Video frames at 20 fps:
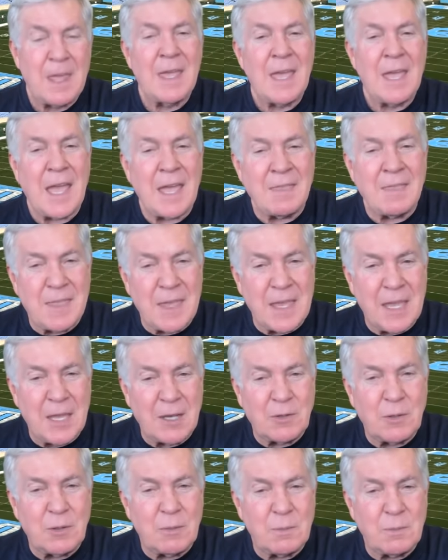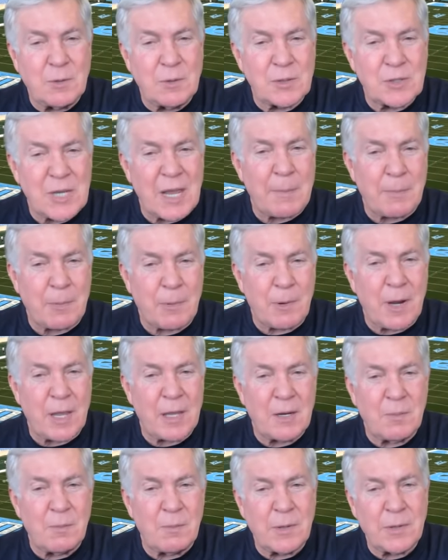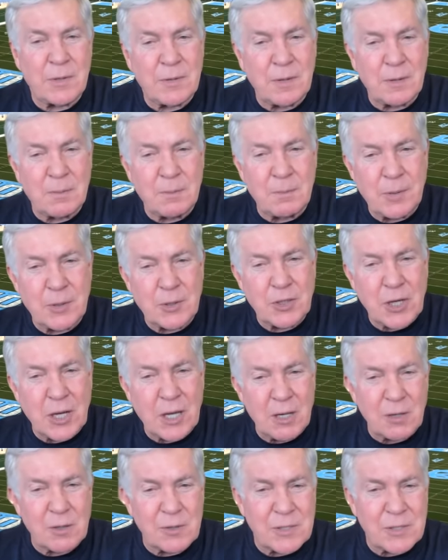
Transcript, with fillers: and then you you separate them with you put your hitters